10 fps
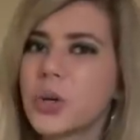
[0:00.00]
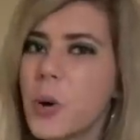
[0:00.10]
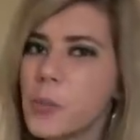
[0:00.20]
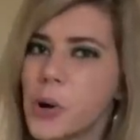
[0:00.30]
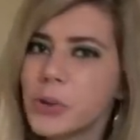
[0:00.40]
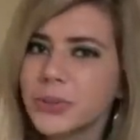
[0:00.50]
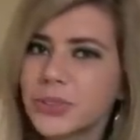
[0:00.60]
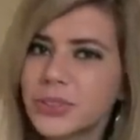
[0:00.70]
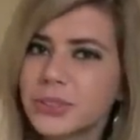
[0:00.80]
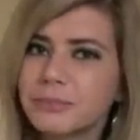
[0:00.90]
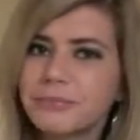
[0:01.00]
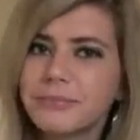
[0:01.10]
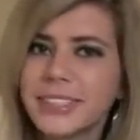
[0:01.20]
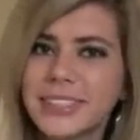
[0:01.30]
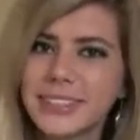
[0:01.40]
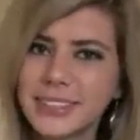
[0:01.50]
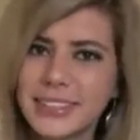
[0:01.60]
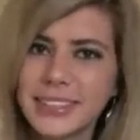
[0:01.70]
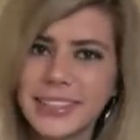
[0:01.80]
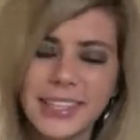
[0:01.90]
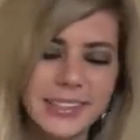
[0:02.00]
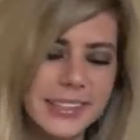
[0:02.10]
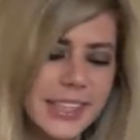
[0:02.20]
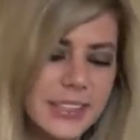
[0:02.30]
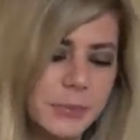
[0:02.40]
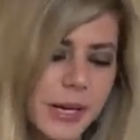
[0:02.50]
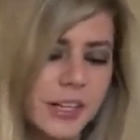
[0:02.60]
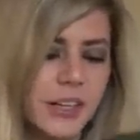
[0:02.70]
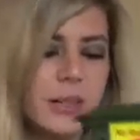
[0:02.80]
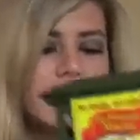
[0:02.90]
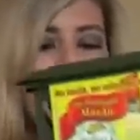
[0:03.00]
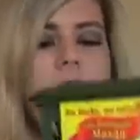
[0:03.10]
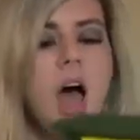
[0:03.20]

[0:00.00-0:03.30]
compost. Yeah, and that's my alarm.